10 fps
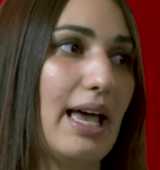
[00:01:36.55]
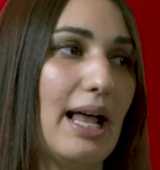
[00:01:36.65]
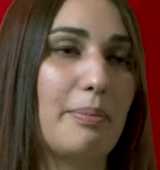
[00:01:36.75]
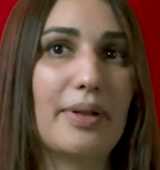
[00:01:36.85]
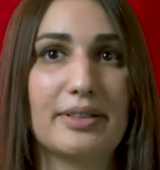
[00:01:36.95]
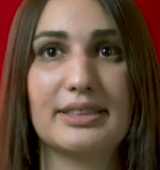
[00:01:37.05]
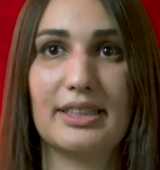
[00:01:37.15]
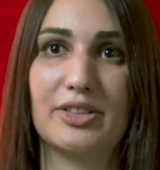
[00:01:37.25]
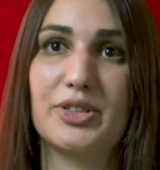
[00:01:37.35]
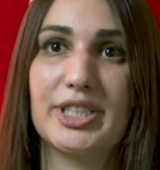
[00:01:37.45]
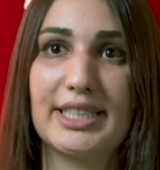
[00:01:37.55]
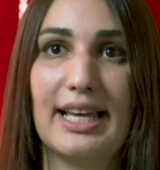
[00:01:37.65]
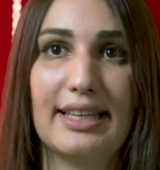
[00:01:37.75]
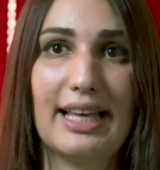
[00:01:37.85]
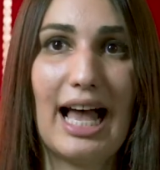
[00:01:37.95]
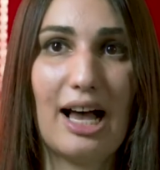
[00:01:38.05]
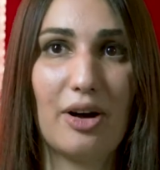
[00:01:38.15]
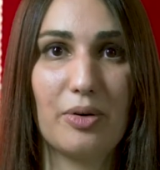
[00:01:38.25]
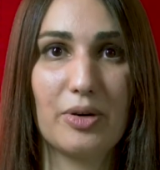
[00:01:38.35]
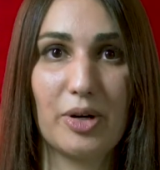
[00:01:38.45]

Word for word: help us understand how